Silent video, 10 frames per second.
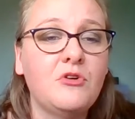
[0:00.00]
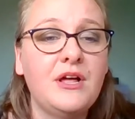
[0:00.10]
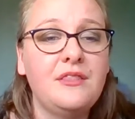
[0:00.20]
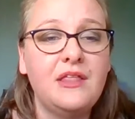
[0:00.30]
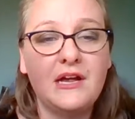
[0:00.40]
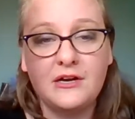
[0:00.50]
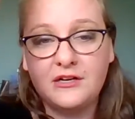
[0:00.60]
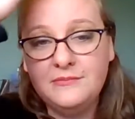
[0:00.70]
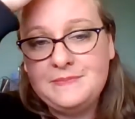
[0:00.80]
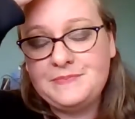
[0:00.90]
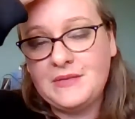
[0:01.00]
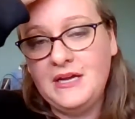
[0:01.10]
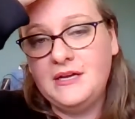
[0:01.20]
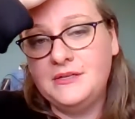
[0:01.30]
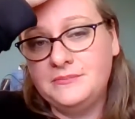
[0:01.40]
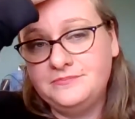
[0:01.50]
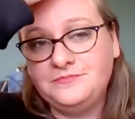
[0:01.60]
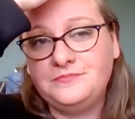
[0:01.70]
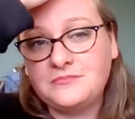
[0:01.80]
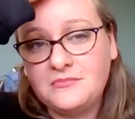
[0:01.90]
one there,
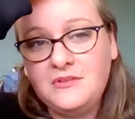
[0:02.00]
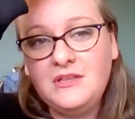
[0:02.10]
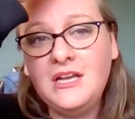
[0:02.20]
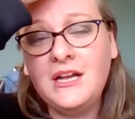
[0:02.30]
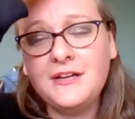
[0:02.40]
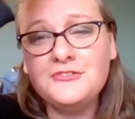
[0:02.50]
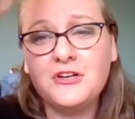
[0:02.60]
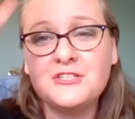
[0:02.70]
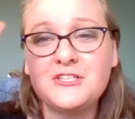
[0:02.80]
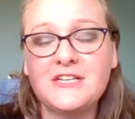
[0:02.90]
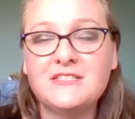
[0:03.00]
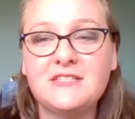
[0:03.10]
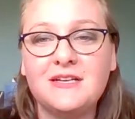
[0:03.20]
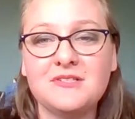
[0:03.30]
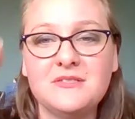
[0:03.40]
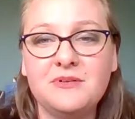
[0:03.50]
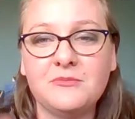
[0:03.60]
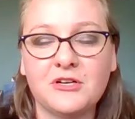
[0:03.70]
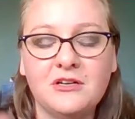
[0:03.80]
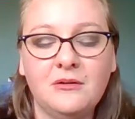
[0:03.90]
hydrogenous, that one's a bit
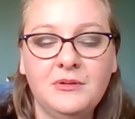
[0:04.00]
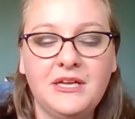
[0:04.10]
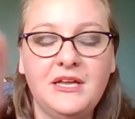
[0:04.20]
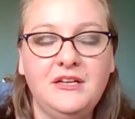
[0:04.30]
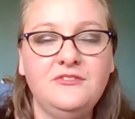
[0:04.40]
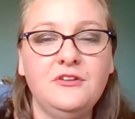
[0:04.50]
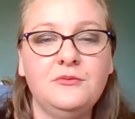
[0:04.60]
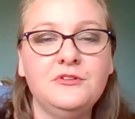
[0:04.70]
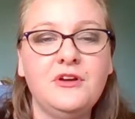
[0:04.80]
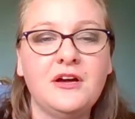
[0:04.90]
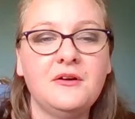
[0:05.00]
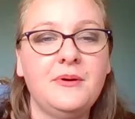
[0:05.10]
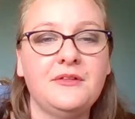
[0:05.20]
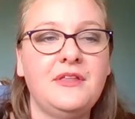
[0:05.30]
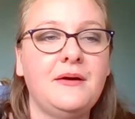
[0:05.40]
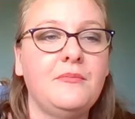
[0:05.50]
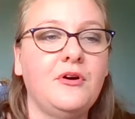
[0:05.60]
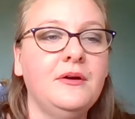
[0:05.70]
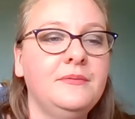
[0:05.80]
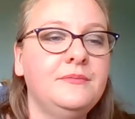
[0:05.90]
more complicated. So we'll talk about that
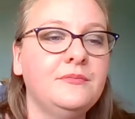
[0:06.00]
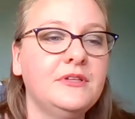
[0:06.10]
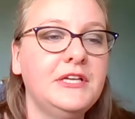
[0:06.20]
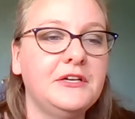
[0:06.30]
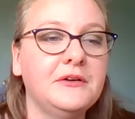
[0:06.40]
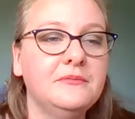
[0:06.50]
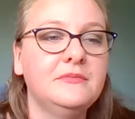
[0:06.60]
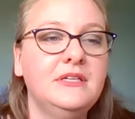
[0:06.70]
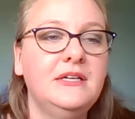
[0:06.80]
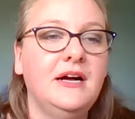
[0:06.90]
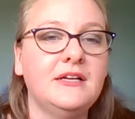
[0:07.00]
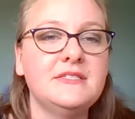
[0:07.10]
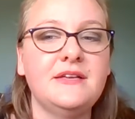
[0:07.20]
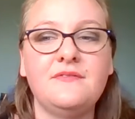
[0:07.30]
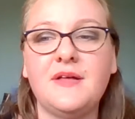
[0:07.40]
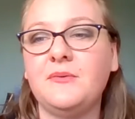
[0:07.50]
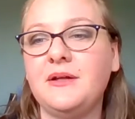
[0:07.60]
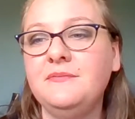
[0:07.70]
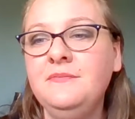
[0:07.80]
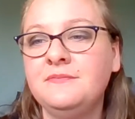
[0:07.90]
more later. I'll save that
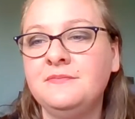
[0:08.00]
one.